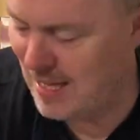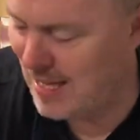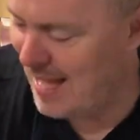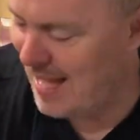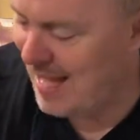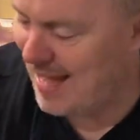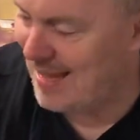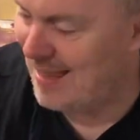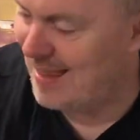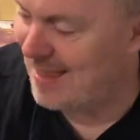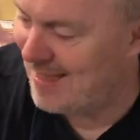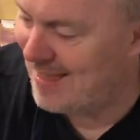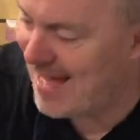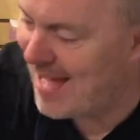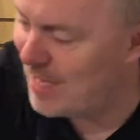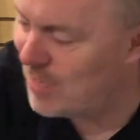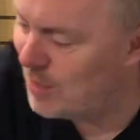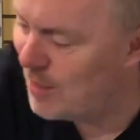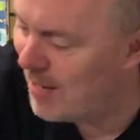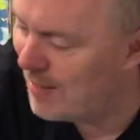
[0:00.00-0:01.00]
And
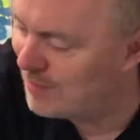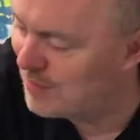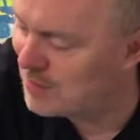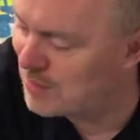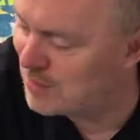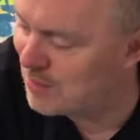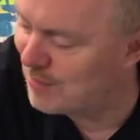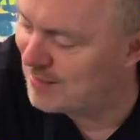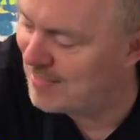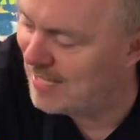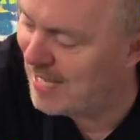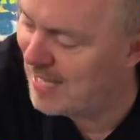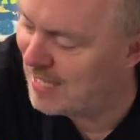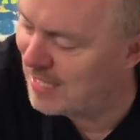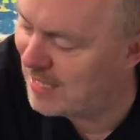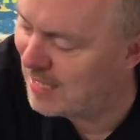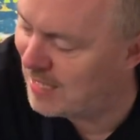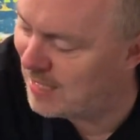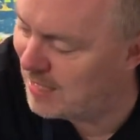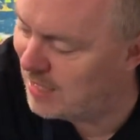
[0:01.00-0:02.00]
then you have to start
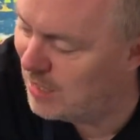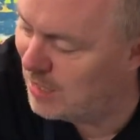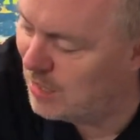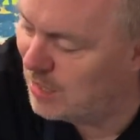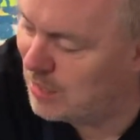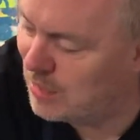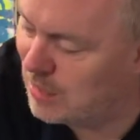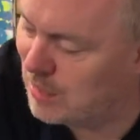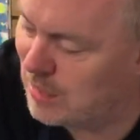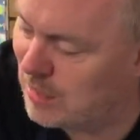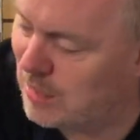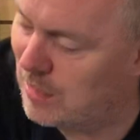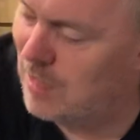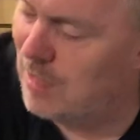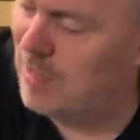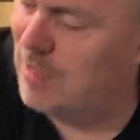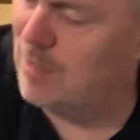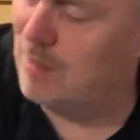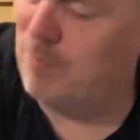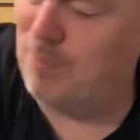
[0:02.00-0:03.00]
taking
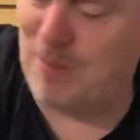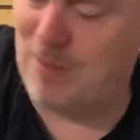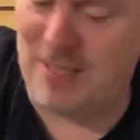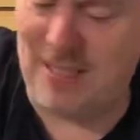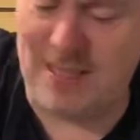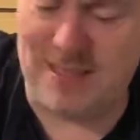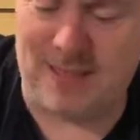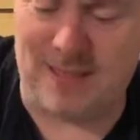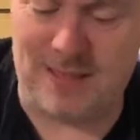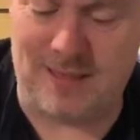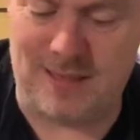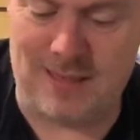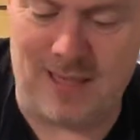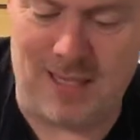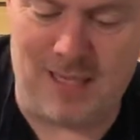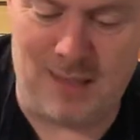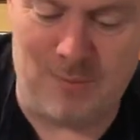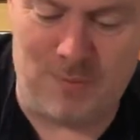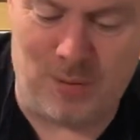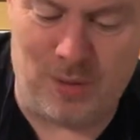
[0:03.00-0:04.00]
long pieces
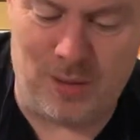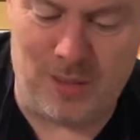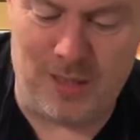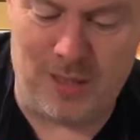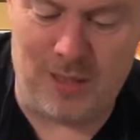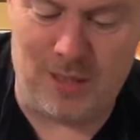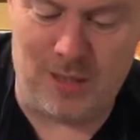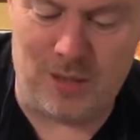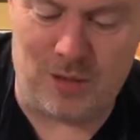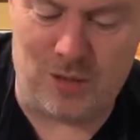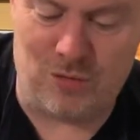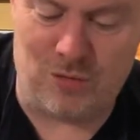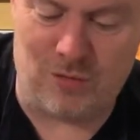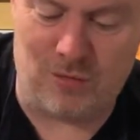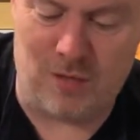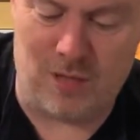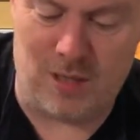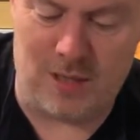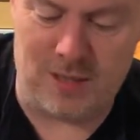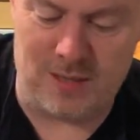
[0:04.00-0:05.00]
and putting it
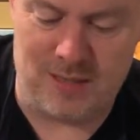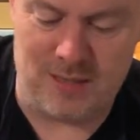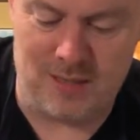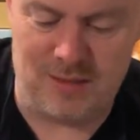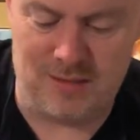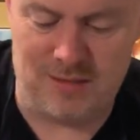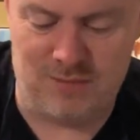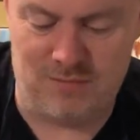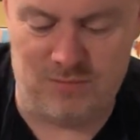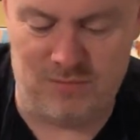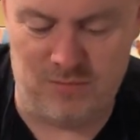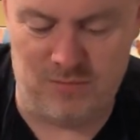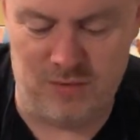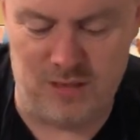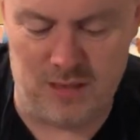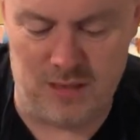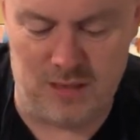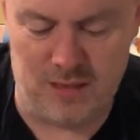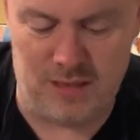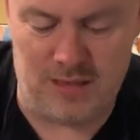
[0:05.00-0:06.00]
across, and it's
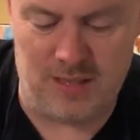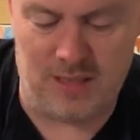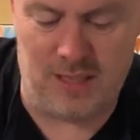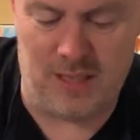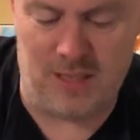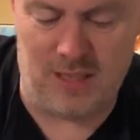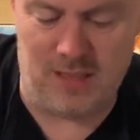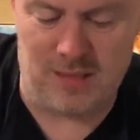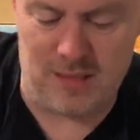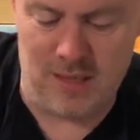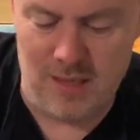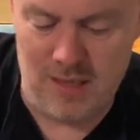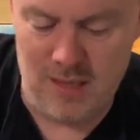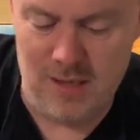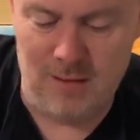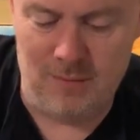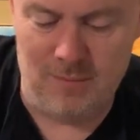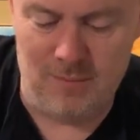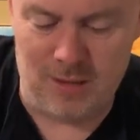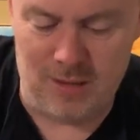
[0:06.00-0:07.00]
really tedious,
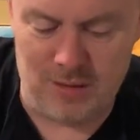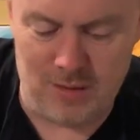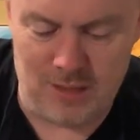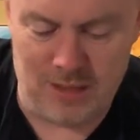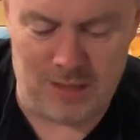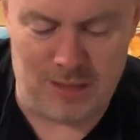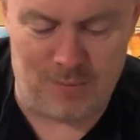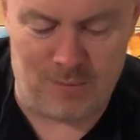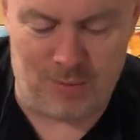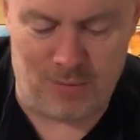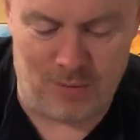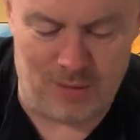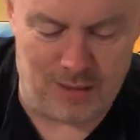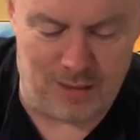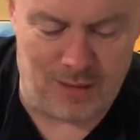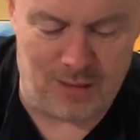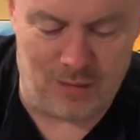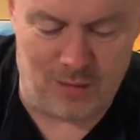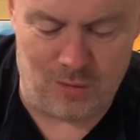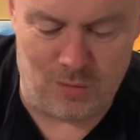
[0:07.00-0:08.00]
but you get the point,
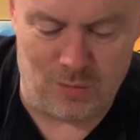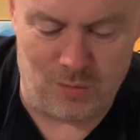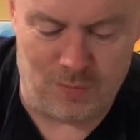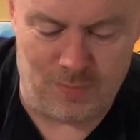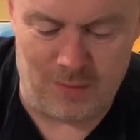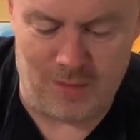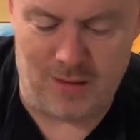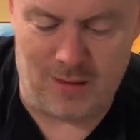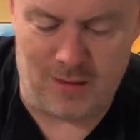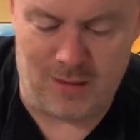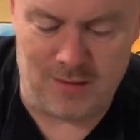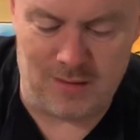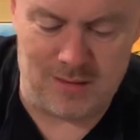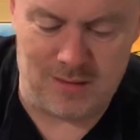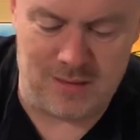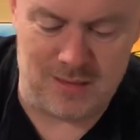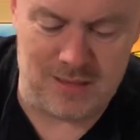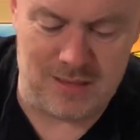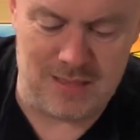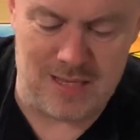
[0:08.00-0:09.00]
I hope, because
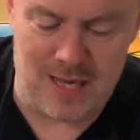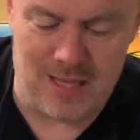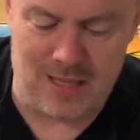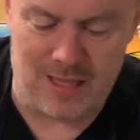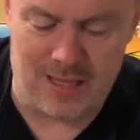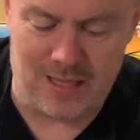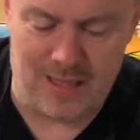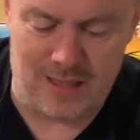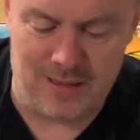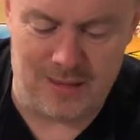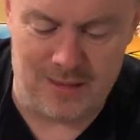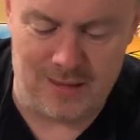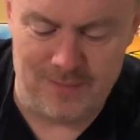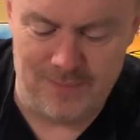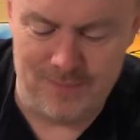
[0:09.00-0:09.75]
this is not like an